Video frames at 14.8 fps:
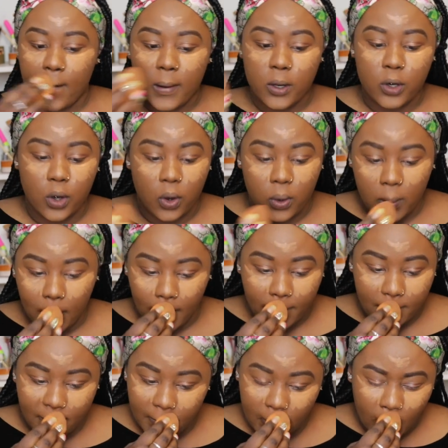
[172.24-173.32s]
you know,
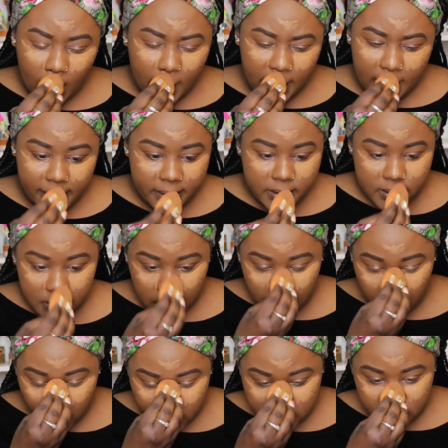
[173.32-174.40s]
doing this,
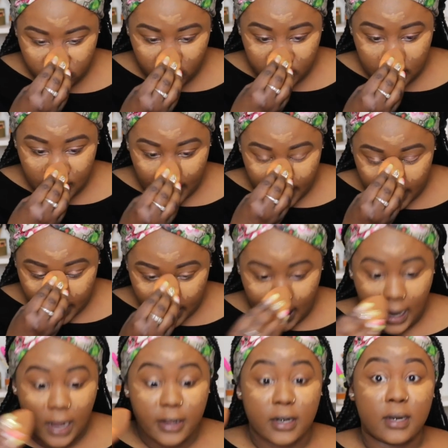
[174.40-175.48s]
it was really like,
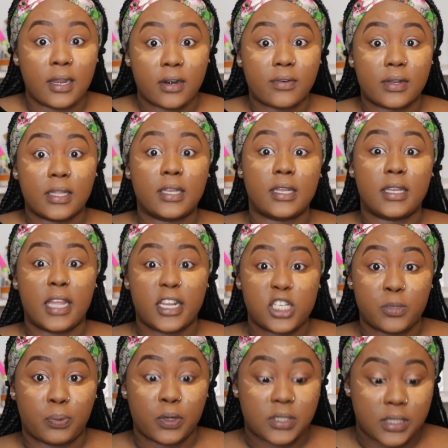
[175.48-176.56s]
literally the day
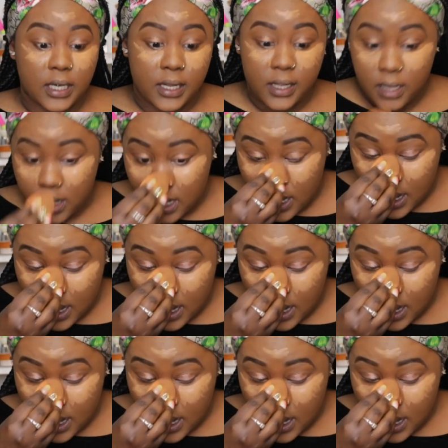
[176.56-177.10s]
she posted it,